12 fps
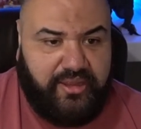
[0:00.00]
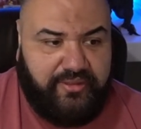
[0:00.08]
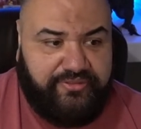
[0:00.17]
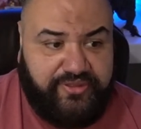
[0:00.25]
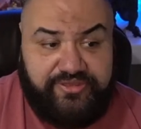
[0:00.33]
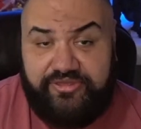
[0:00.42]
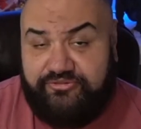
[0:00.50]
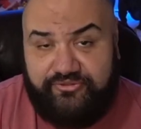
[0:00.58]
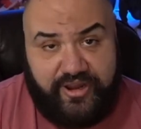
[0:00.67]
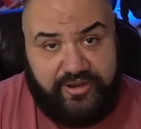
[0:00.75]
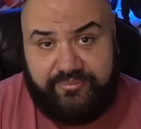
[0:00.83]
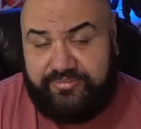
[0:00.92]
this is
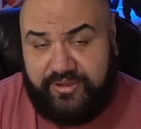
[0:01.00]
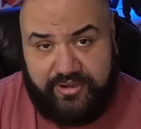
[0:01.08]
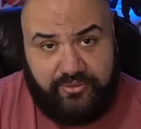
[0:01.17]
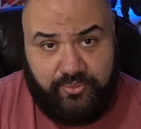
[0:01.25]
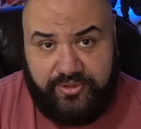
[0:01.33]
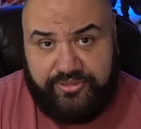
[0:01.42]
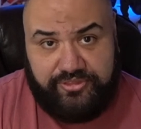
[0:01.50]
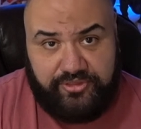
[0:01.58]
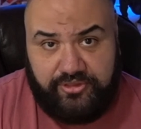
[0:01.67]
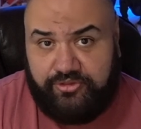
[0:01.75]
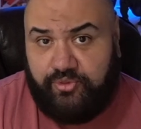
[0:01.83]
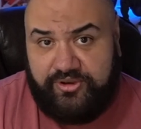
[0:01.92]
right up there with
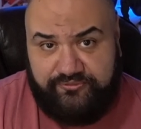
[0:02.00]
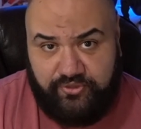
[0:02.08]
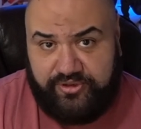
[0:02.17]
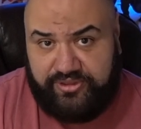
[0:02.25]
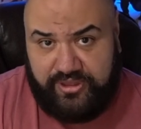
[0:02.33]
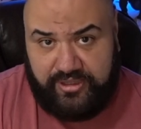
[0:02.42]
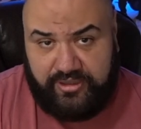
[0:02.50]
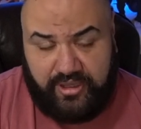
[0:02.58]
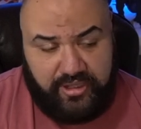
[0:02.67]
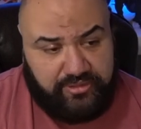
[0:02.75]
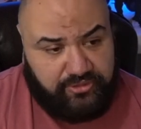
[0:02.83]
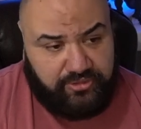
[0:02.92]
the 2014.
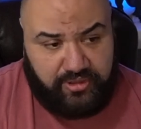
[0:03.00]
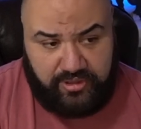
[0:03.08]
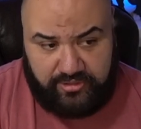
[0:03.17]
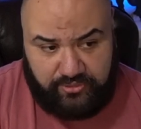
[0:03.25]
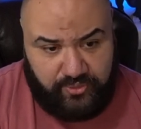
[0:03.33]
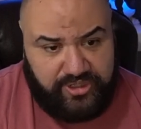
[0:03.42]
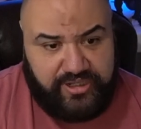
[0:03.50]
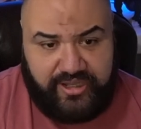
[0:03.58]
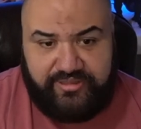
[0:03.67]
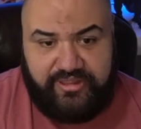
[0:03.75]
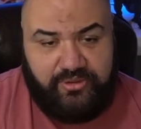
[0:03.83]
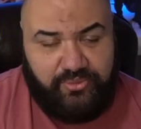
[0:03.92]

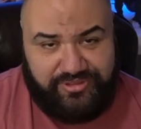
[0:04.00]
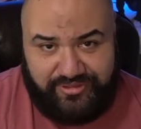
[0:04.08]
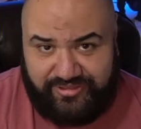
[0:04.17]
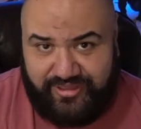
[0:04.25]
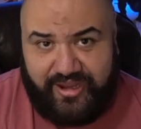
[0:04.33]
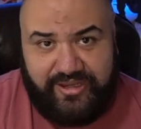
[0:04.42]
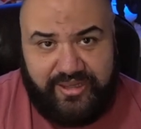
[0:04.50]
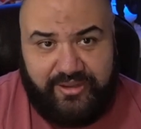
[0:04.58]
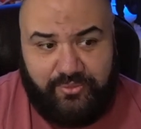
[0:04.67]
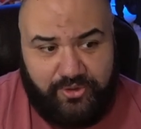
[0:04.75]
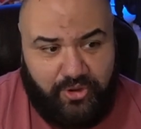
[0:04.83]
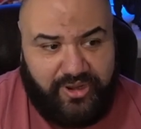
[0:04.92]
2019 was exciting,
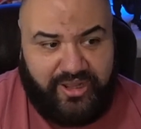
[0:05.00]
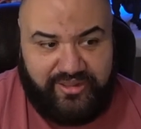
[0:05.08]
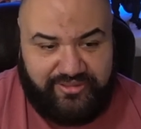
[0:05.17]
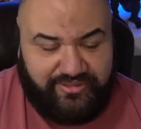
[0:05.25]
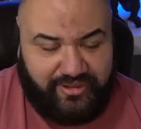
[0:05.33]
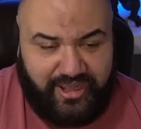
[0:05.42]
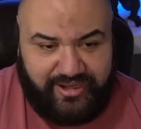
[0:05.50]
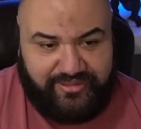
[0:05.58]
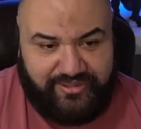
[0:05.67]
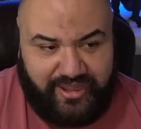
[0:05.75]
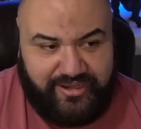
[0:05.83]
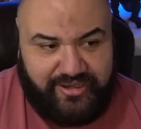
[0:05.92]
and we all got
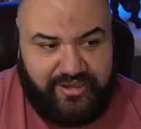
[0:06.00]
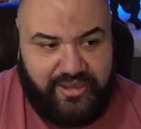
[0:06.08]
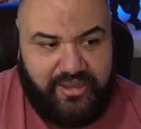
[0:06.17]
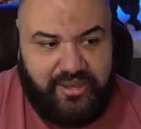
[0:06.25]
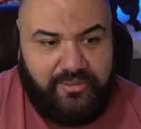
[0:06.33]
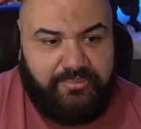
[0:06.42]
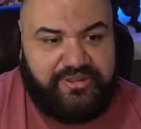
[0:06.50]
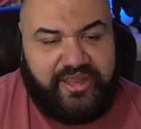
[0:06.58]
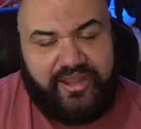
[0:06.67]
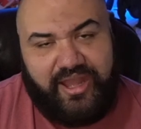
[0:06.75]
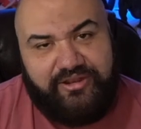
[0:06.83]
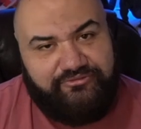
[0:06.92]
excited, but they
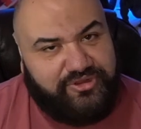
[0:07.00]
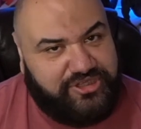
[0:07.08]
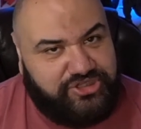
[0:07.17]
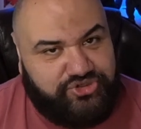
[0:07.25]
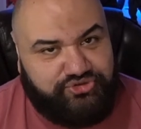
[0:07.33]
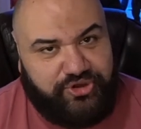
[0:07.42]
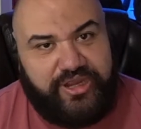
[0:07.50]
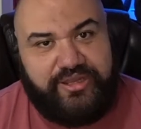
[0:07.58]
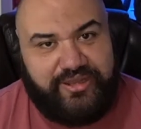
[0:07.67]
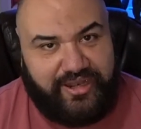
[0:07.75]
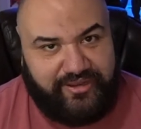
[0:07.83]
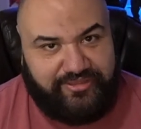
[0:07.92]
kind of really
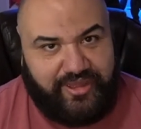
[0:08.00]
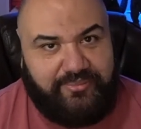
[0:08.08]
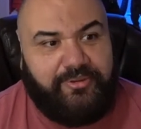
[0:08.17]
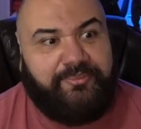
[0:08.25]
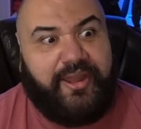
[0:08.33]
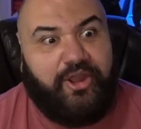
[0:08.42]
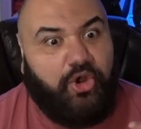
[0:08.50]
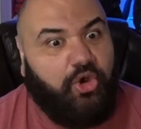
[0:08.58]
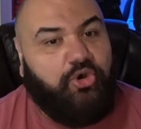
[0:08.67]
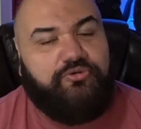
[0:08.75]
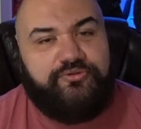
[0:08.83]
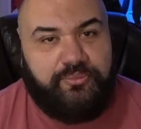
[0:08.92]
drained that excitement by
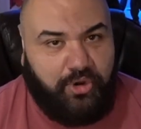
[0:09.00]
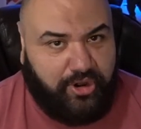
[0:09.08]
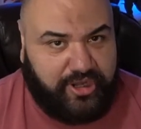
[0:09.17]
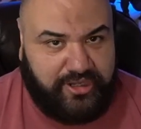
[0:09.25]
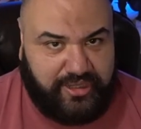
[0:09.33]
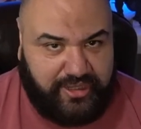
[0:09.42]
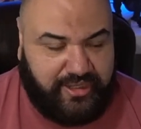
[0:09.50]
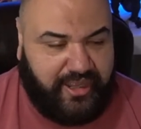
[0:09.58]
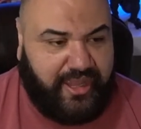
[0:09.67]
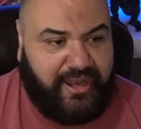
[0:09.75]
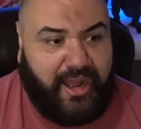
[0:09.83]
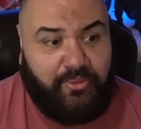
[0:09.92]
over-marketing it.
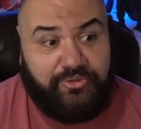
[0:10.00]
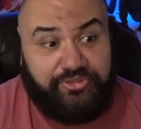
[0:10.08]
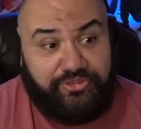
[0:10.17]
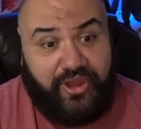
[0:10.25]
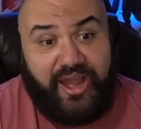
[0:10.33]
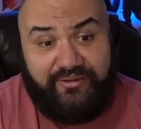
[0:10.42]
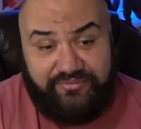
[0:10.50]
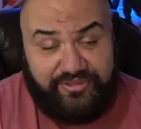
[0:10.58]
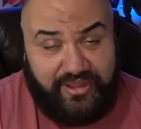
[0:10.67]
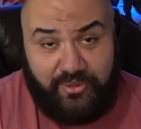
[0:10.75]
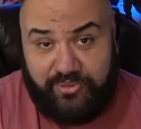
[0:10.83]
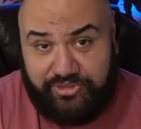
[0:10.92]
And our
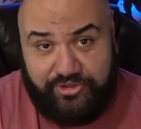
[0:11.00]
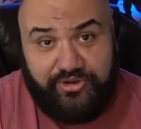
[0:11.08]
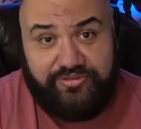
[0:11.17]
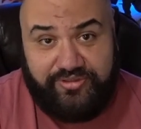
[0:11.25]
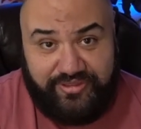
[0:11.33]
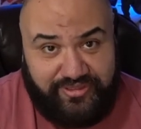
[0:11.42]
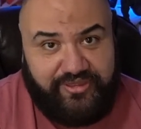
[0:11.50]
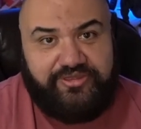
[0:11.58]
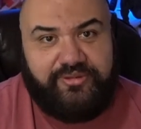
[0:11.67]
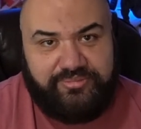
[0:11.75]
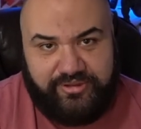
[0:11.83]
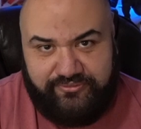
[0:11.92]
thirst to see
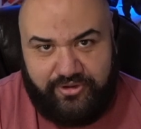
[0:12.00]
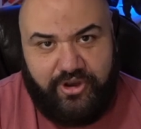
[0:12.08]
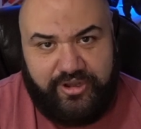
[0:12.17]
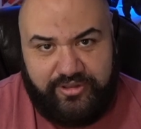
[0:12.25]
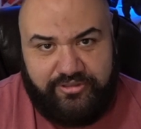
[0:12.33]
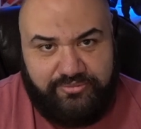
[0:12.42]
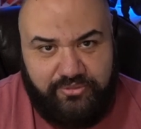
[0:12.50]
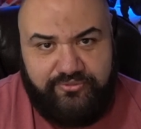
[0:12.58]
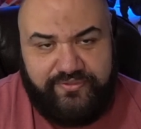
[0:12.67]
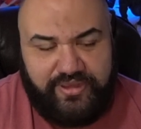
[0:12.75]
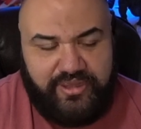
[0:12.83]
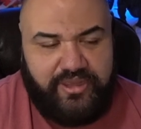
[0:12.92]
something regarding this
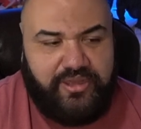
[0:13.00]
movie